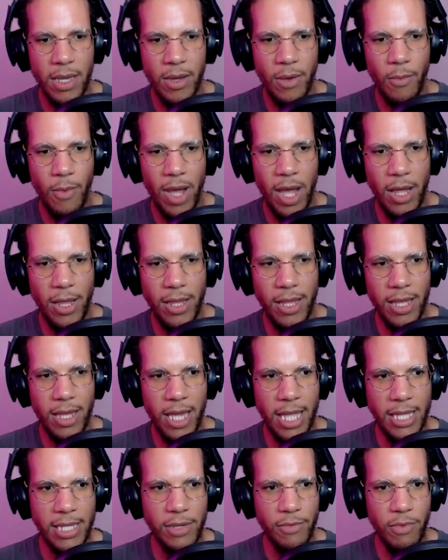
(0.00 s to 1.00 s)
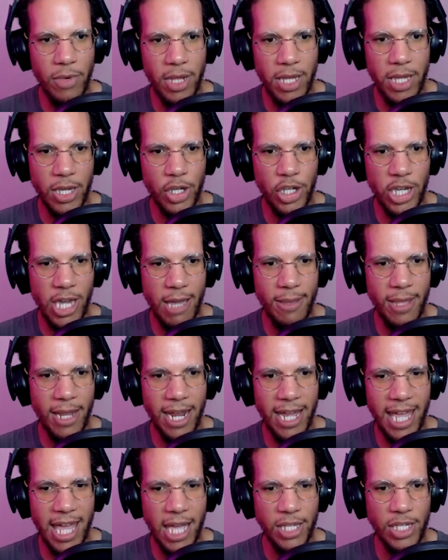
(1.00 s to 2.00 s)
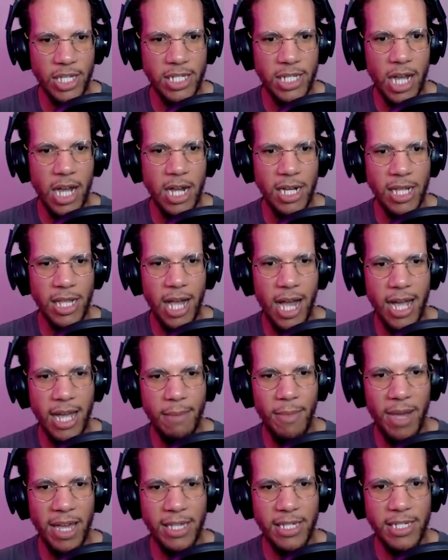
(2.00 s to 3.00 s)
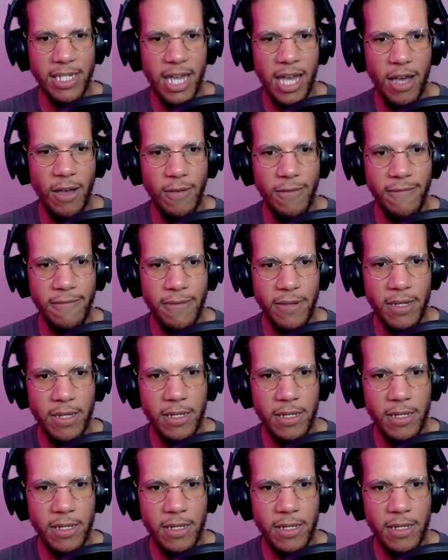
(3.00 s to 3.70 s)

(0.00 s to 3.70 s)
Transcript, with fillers: Well, it's a really a shame that I can't just unclog it myself.